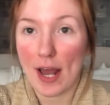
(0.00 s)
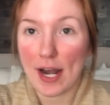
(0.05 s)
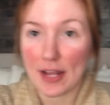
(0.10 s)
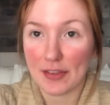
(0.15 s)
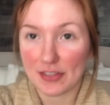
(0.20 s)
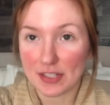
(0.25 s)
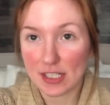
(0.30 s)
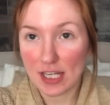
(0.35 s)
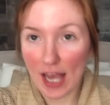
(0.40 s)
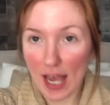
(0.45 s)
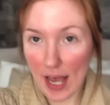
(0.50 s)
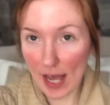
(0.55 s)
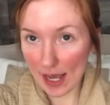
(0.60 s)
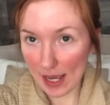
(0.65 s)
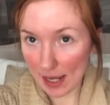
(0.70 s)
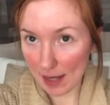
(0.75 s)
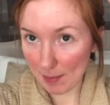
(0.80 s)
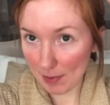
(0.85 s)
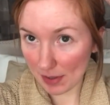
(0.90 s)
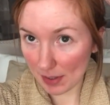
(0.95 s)
And at the
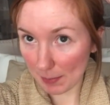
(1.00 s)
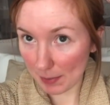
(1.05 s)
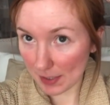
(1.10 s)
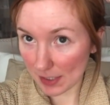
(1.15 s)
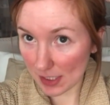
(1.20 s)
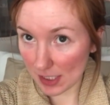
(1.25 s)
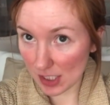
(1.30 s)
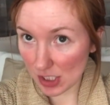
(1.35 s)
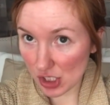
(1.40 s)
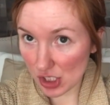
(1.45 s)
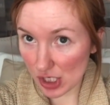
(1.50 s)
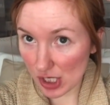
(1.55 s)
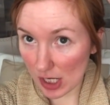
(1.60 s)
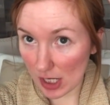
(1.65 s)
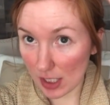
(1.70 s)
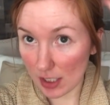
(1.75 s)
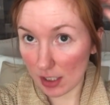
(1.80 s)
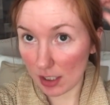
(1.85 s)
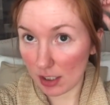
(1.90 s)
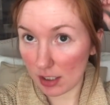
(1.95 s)
time, the
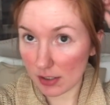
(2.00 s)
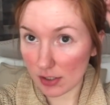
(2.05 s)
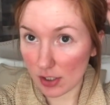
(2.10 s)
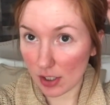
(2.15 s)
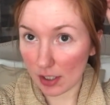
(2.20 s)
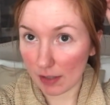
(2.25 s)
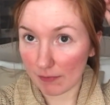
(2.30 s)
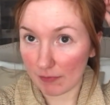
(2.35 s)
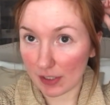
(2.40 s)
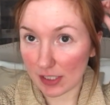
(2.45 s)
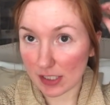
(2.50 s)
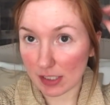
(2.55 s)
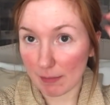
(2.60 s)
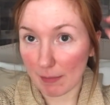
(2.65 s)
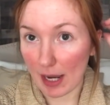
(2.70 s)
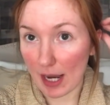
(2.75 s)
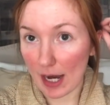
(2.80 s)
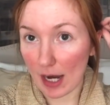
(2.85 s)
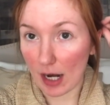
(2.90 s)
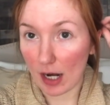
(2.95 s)
position, sorry, I'm fixing
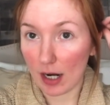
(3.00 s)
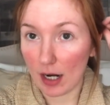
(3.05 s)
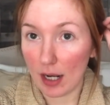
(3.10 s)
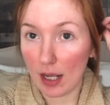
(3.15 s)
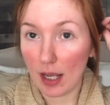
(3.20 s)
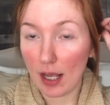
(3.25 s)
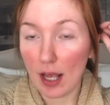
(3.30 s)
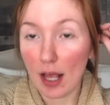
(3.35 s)
my hair,